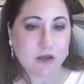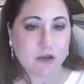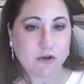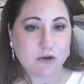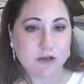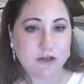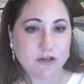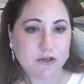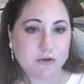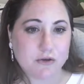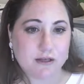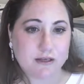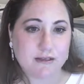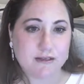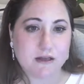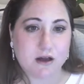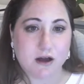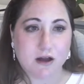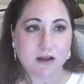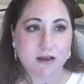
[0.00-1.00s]
You can do this
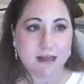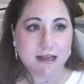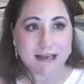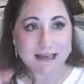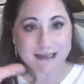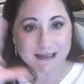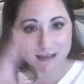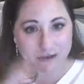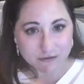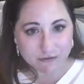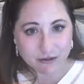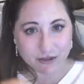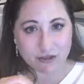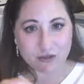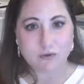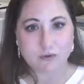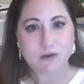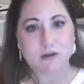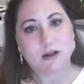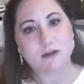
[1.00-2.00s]
on an
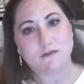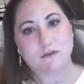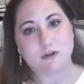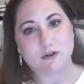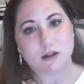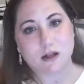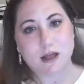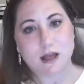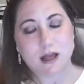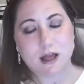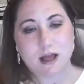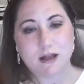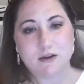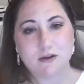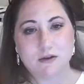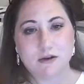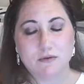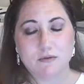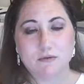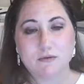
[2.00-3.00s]
individual level, and
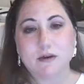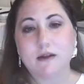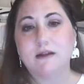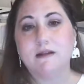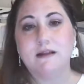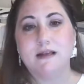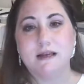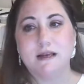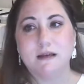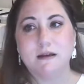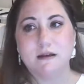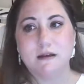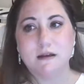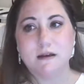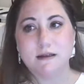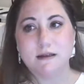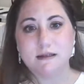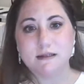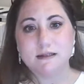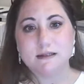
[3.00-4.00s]
you can really
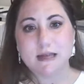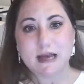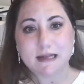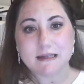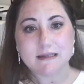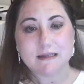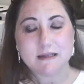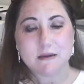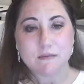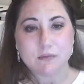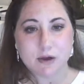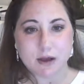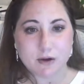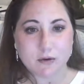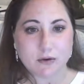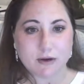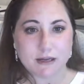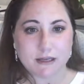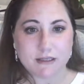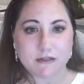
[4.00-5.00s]
set some
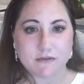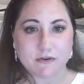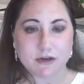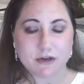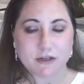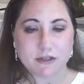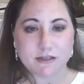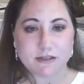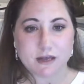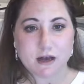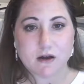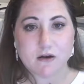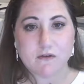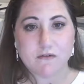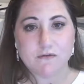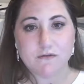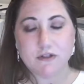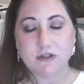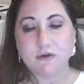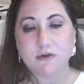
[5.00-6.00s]
priorities for
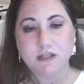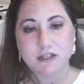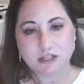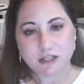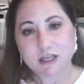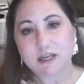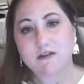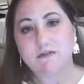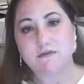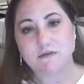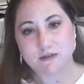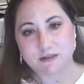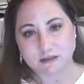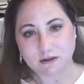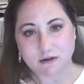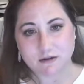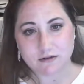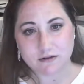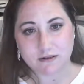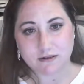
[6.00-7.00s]
yourself to achieve
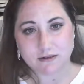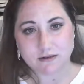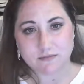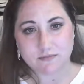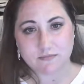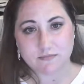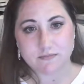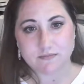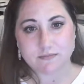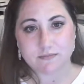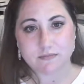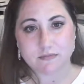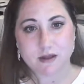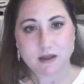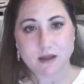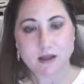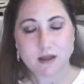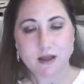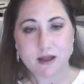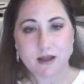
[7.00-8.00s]
results.
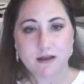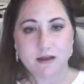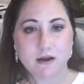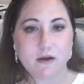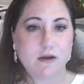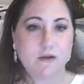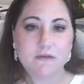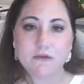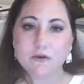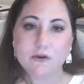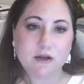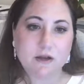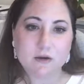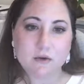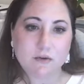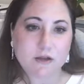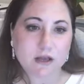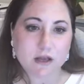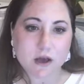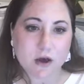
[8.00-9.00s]
Now, if you can
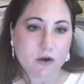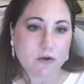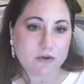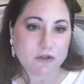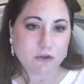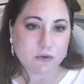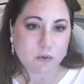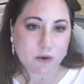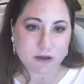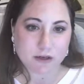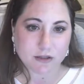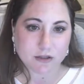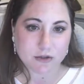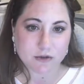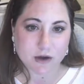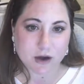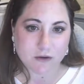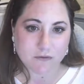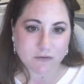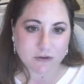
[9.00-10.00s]
only go to one or two
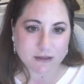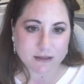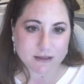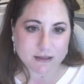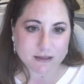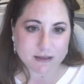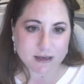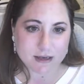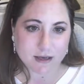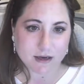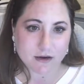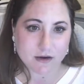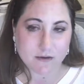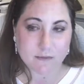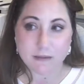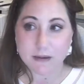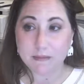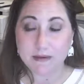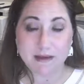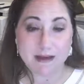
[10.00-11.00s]
conferences a year,
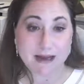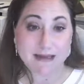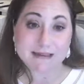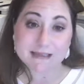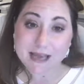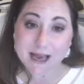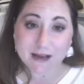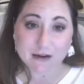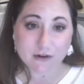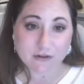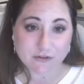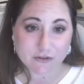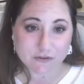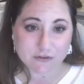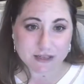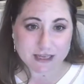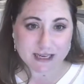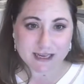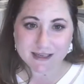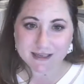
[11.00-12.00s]
maybe not 10 or
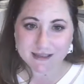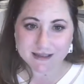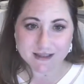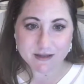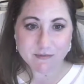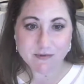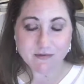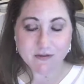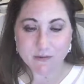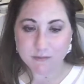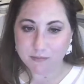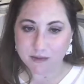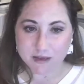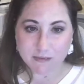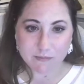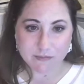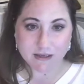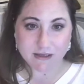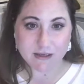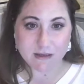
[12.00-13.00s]
15 as some of the
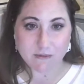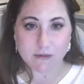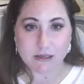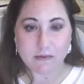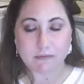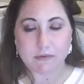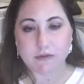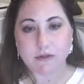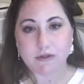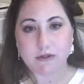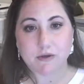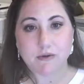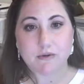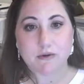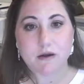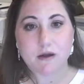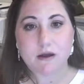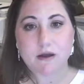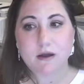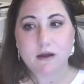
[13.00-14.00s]
big BD people do,